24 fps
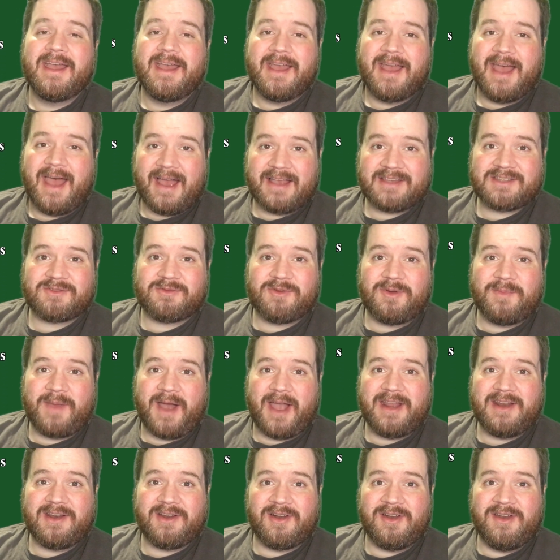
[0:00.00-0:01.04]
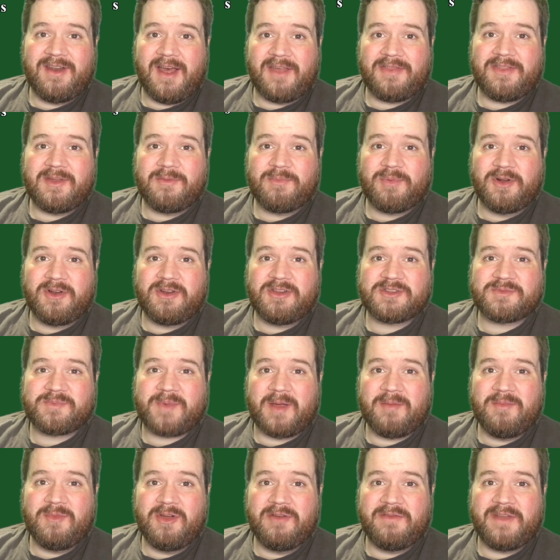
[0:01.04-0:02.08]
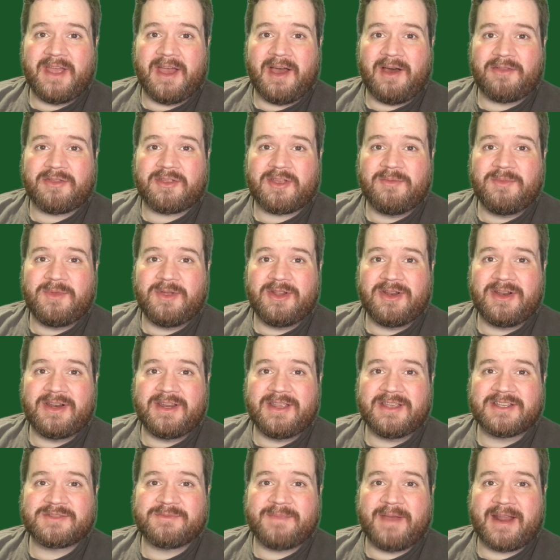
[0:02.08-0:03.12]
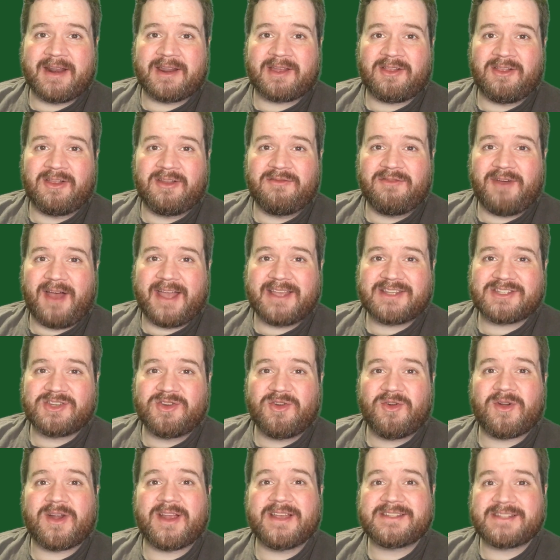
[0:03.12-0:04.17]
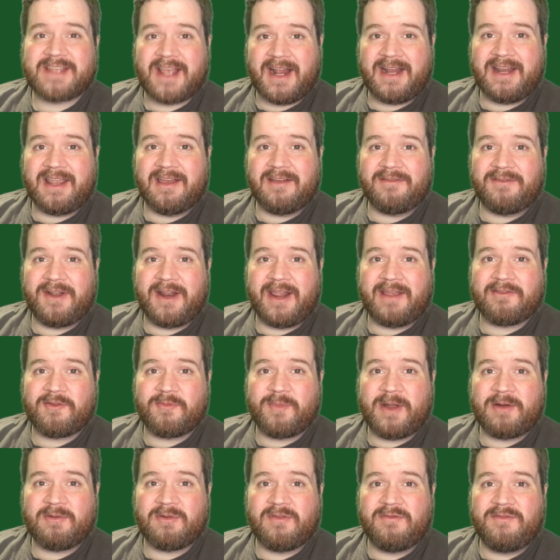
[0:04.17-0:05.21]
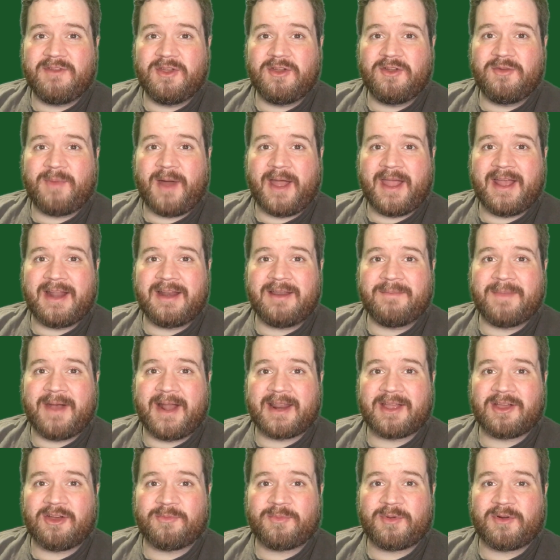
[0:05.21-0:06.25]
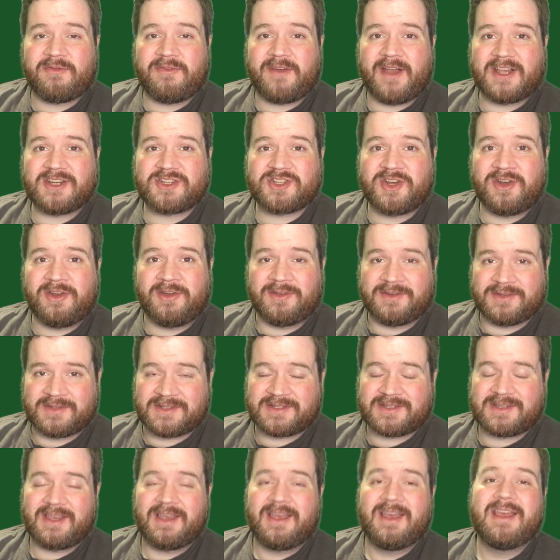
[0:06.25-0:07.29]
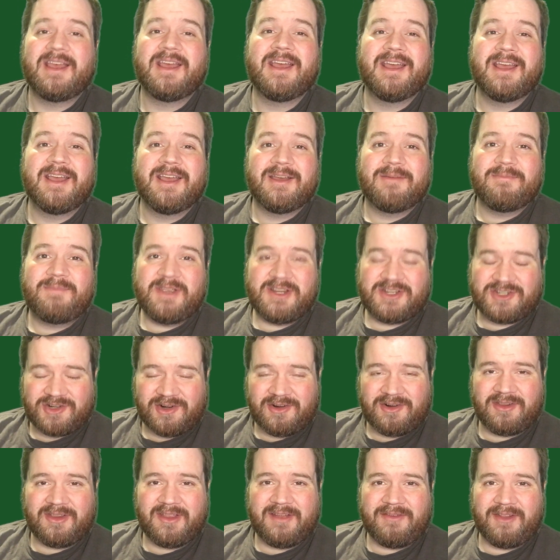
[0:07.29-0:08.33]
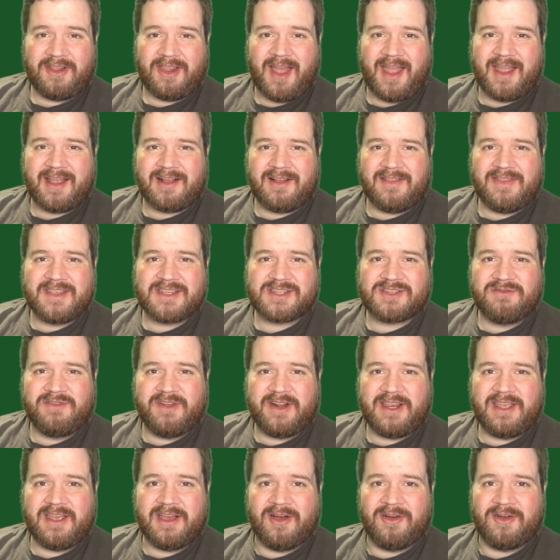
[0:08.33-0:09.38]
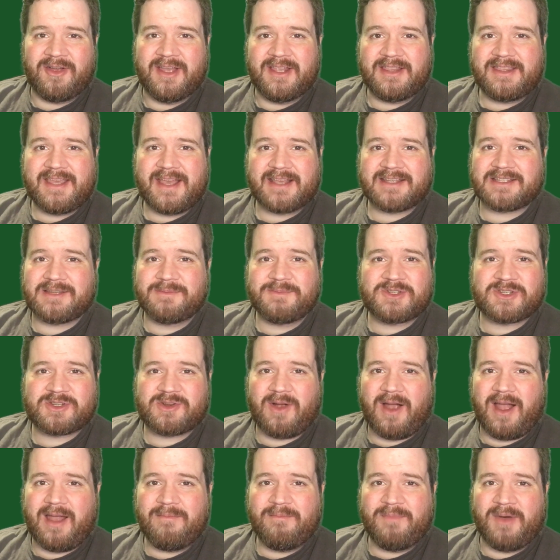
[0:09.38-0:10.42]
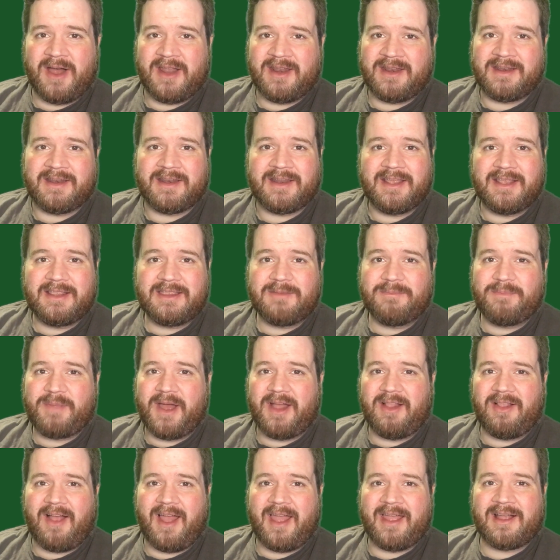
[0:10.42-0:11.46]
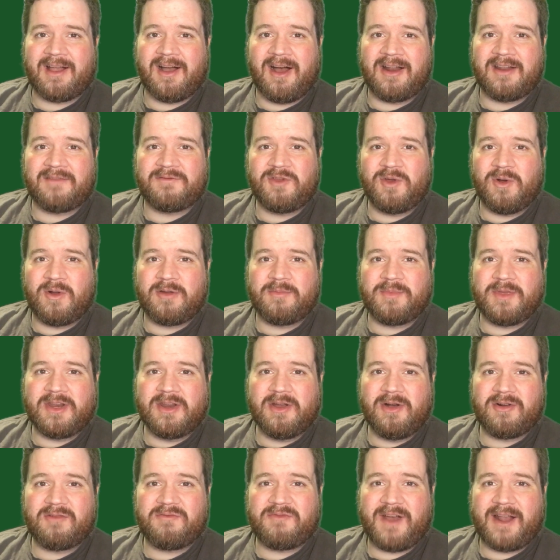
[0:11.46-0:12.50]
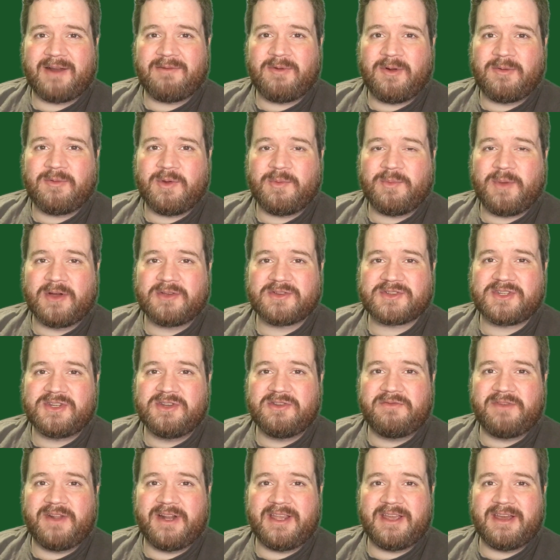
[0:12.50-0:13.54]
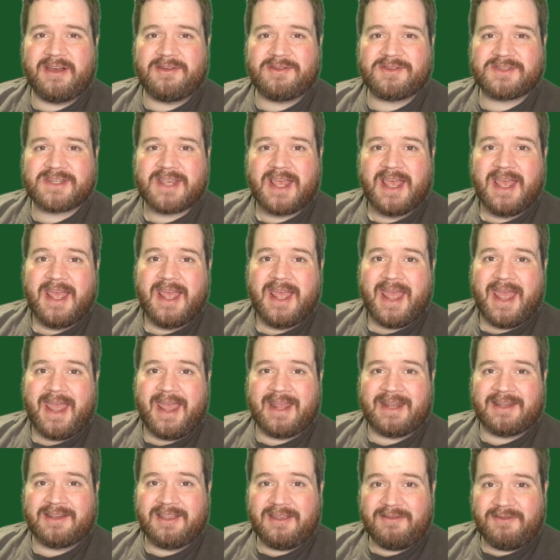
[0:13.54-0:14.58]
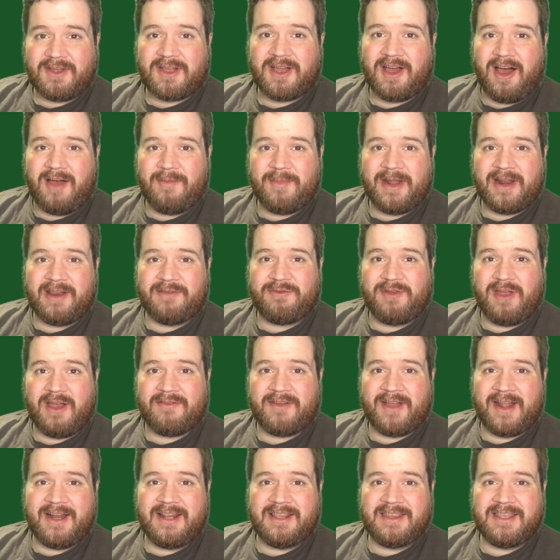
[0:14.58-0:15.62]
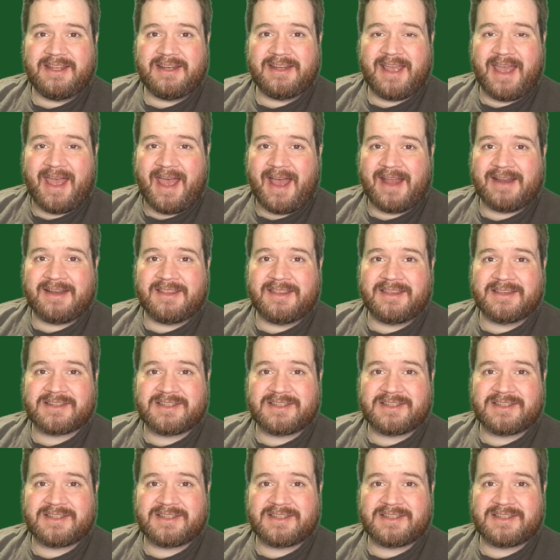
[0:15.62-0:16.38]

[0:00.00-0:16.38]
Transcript: As a reminder, nothing produced by Movie Health Community is medical advice, nor has any of it ever been reviewed by any medical professionals. Be sure to leave a like on this video, hit that subscribe button, hit the bell icon if you want to be notified when we post new videos, and leave a comment if you have anything to add to this